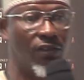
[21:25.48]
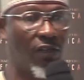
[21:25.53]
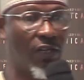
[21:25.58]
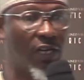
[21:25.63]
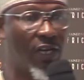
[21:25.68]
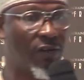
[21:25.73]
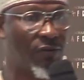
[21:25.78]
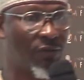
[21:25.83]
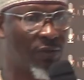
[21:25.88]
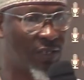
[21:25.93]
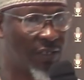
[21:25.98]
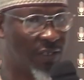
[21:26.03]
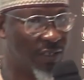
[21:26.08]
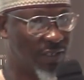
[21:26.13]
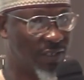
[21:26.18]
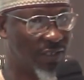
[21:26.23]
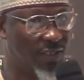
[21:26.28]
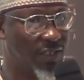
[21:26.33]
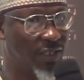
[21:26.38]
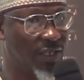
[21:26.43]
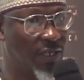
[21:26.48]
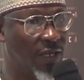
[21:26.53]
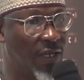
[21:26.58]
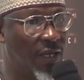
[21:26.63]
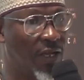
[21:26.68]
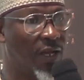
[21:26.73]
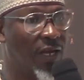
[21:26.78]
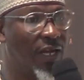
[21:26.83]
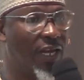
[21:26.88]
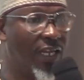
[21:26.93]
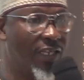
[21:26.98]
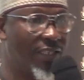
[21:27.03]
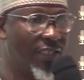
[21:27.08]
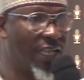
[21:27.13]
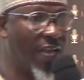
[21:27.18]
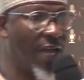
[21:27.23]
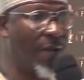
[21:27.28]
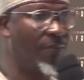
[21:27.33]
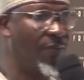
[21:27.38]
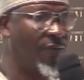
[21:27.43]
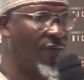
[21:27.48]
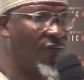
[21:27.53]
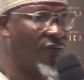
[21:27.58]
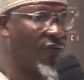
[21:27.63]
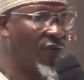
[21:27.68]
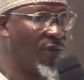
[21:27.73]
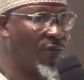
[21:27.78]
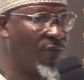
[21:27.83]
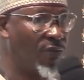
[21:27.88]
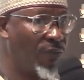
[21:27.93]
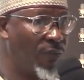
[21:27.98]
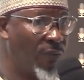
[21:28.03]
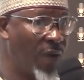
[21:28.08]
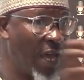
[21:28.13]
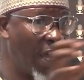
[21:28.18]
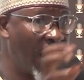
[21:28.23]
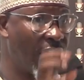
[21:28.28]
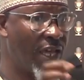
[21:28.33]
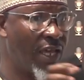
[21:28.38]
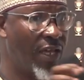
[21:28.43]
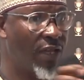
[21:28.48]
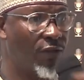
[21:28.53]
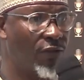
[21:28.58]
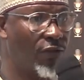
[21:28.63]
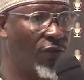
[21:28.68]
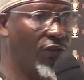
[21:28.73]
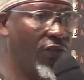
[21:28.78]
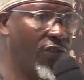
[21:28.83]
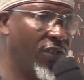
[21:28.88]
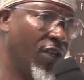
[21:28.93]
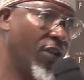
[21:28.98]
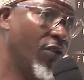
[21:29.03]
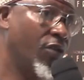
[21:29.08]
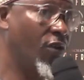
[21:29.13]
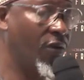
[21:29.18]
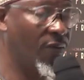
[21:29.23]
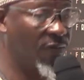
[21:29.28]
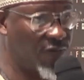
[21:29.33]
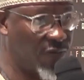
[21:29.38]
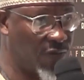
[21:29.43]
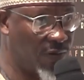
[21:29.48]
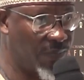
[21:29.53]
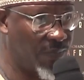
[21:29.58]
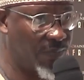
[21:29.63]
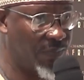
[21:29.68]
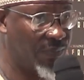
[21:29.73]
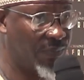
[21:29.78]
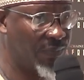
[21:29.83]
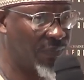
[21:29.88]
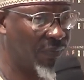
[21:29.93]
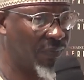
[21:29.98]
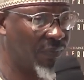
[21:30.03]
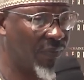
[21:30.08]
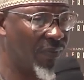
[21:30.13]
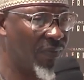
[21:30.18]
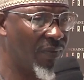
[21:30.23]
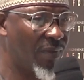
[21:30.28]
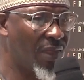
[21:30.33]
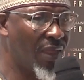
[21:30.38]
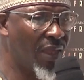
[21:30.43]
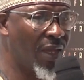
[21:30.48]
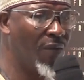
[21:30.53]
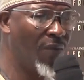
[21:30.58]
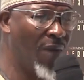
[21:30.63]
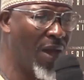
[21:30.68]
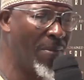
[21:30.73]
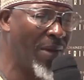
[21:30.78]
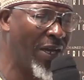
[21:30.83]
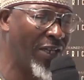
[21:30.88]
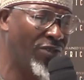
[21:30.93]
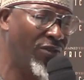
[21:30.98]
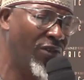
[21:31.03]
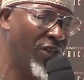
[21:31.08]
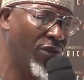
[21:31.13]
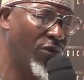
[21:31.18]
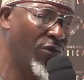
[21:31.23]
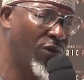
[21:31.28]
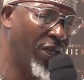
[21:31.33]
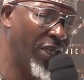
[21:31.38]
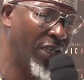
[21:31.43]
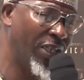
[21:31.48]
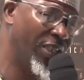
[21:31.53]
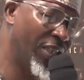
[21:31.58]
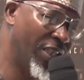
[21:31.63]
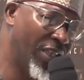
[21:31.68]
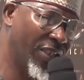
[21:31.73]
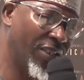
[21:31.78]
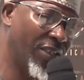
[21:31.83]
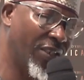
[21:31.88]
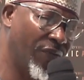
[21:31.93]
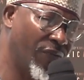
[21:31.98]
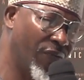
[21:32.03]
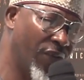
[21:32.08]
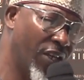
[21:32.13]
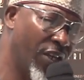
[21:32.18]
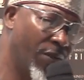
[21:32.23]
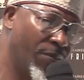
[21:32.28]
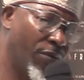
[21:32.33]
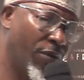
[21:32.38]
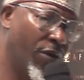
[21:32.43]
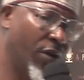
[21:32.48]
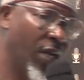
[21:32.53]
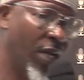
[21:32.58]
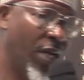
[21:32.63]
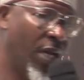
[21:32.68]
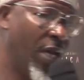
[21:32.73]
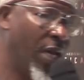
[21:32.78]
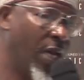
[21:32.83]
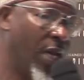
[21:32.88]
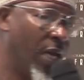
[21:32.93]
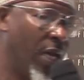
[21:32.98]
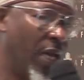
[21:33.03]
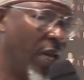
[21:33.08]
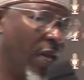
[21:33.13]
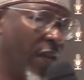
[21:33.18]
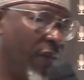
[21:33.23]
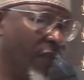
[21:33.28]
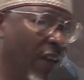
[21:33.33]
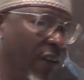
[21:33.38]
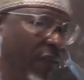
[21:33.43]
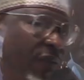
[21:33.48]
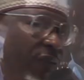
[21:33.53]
this other way. Let's start from where those things come from. Where I'm actually going in this, if we keep on, if